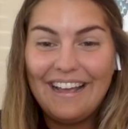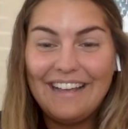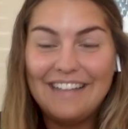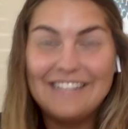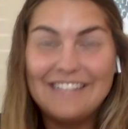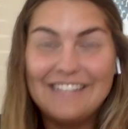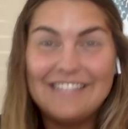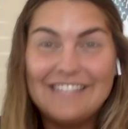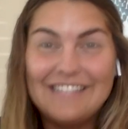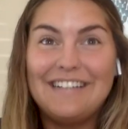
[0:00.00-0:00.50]

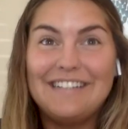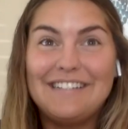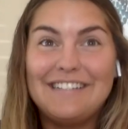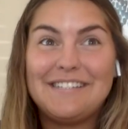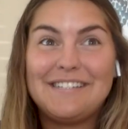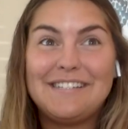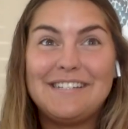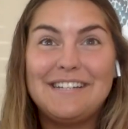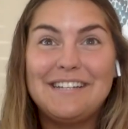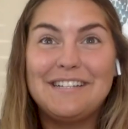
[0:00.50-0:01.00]
it it's
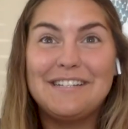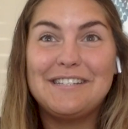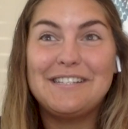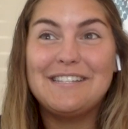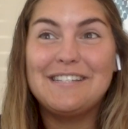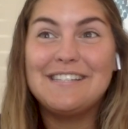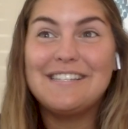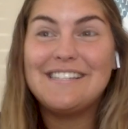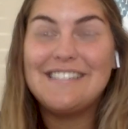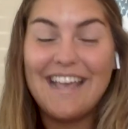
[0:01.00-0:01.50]
it's
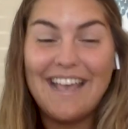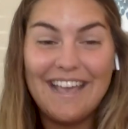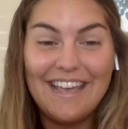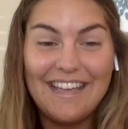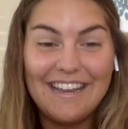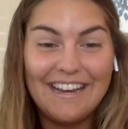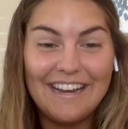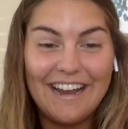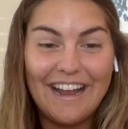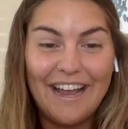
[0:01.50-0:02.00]

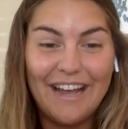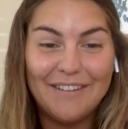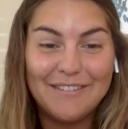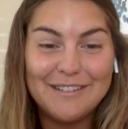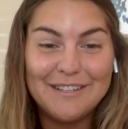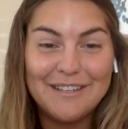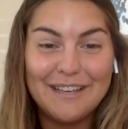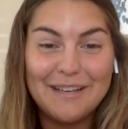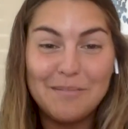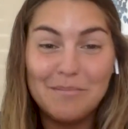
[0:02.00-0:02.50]
insane. And I have
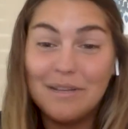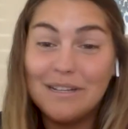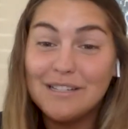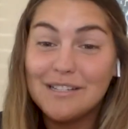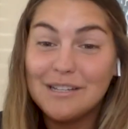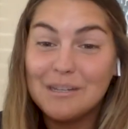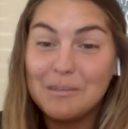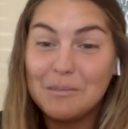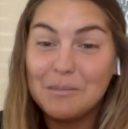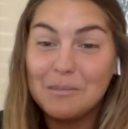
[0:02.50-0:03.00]
to like
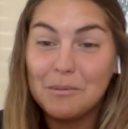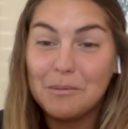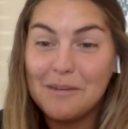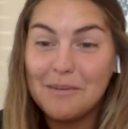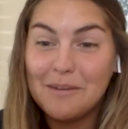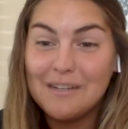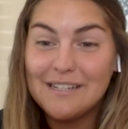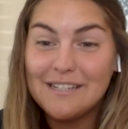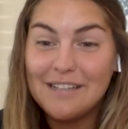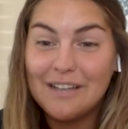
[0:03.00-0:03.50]
mentally prepare
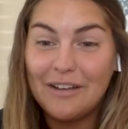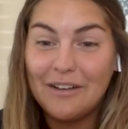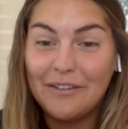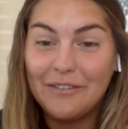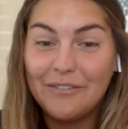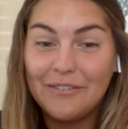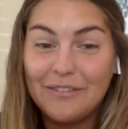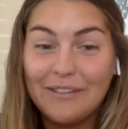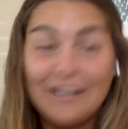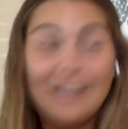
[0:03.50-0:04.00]
myself.
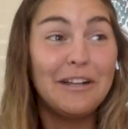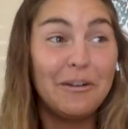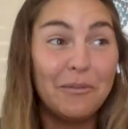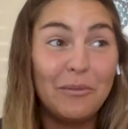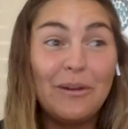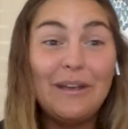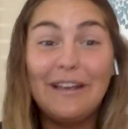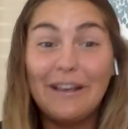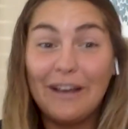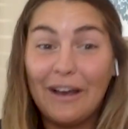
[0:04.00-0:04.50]
Like
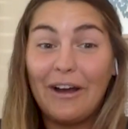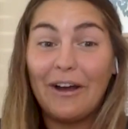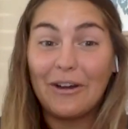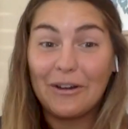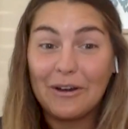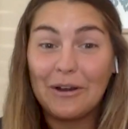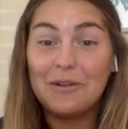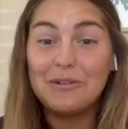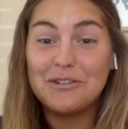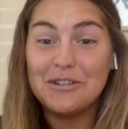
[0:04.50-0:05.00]
we
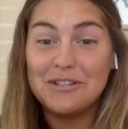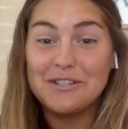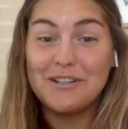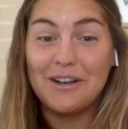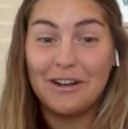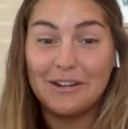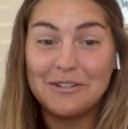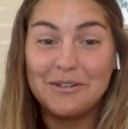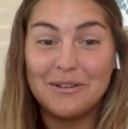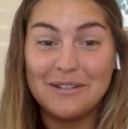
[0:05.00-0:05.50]
our coaches
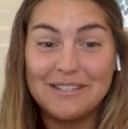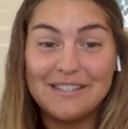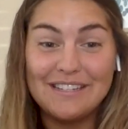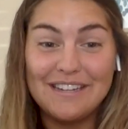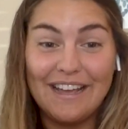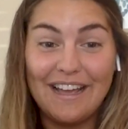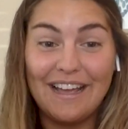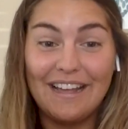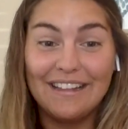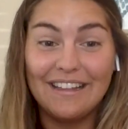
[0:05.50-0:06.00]
talked to us
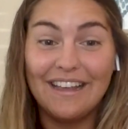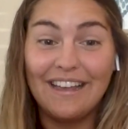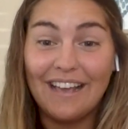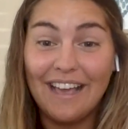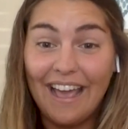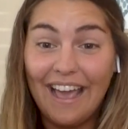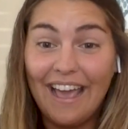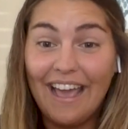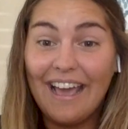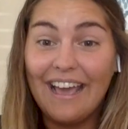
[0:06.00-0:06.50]
today, like,
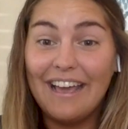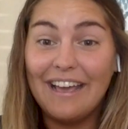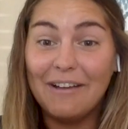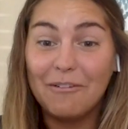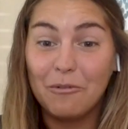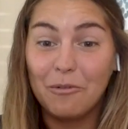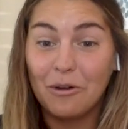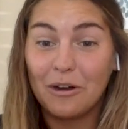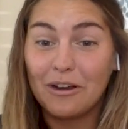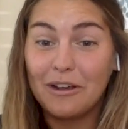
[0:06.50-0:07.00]
hey,
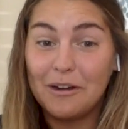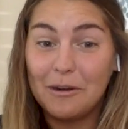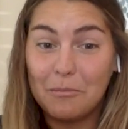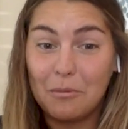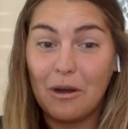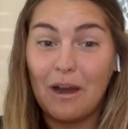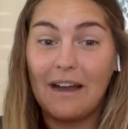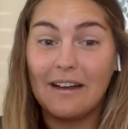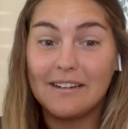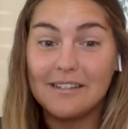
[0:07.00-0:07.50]
we're going to
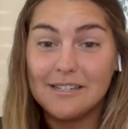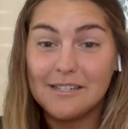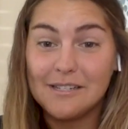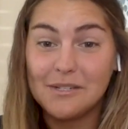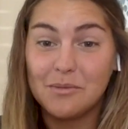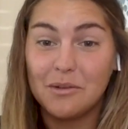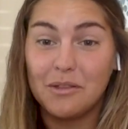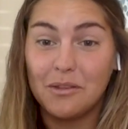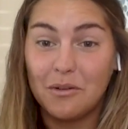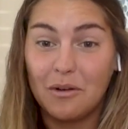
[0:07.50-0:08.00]
practice
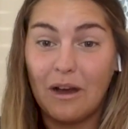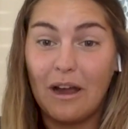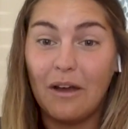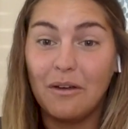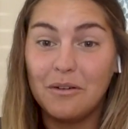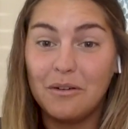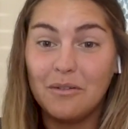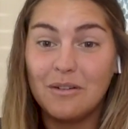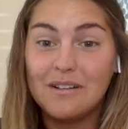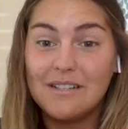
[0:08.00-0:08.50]
with
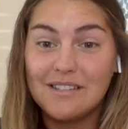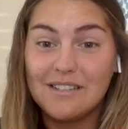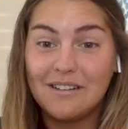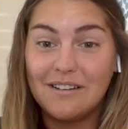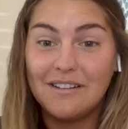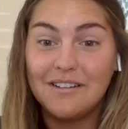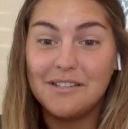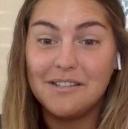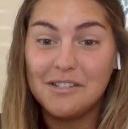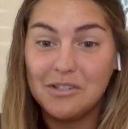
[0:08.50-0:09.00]
crowd noise
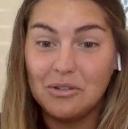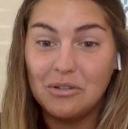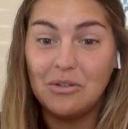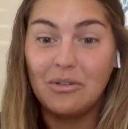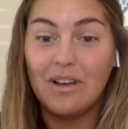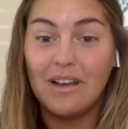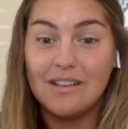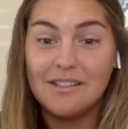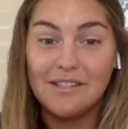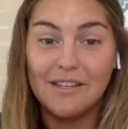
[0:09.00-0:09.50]
on, so
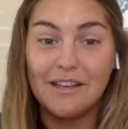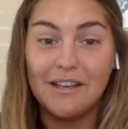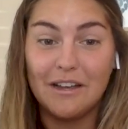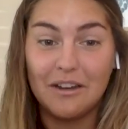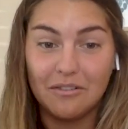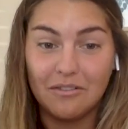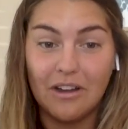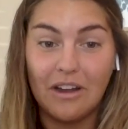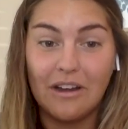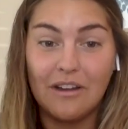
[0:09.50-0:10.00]
you guys can
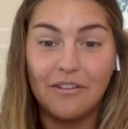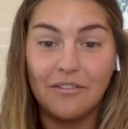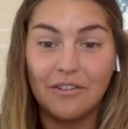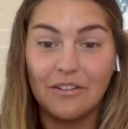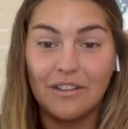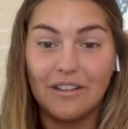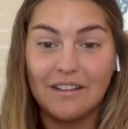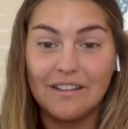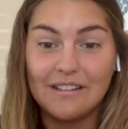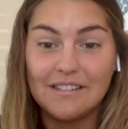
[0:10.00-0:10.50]
get ready
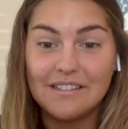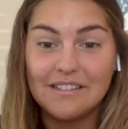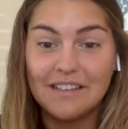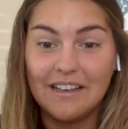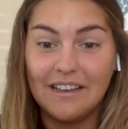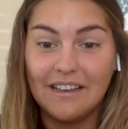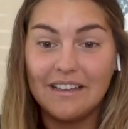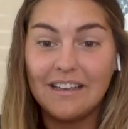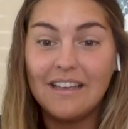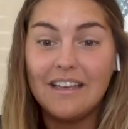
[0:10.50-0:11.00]
for this.
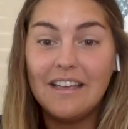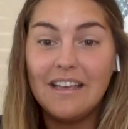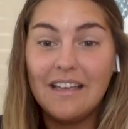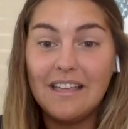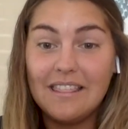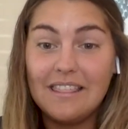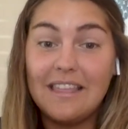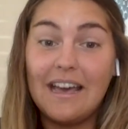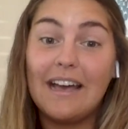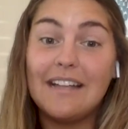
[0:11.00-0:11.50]
Like
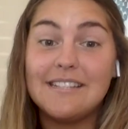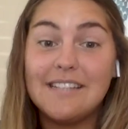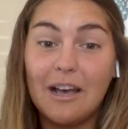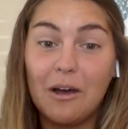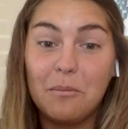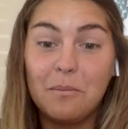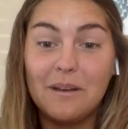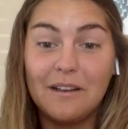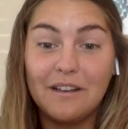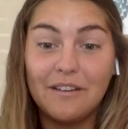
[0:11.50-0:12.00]
that's
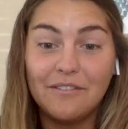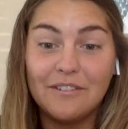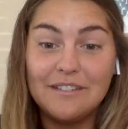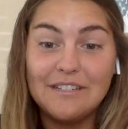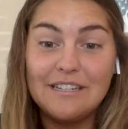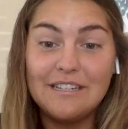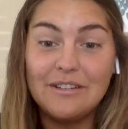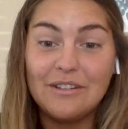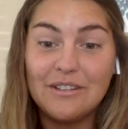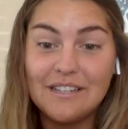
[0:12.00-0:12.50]
how big of a
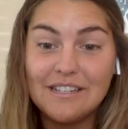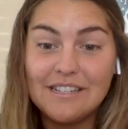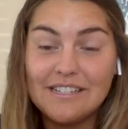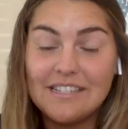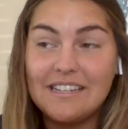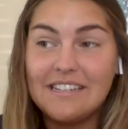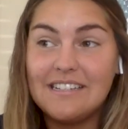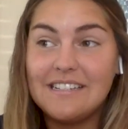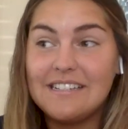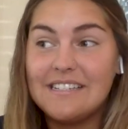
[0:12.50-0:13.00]
deal this
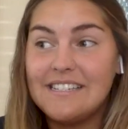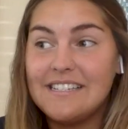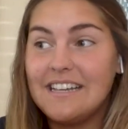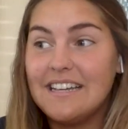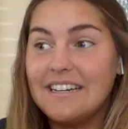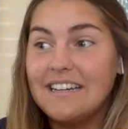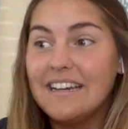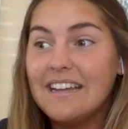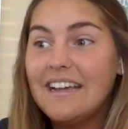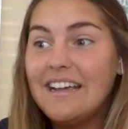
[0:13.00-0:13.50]
is,
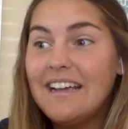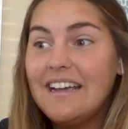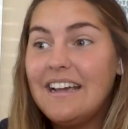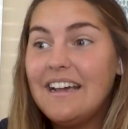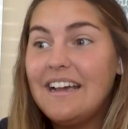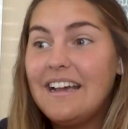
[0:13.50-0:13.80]
and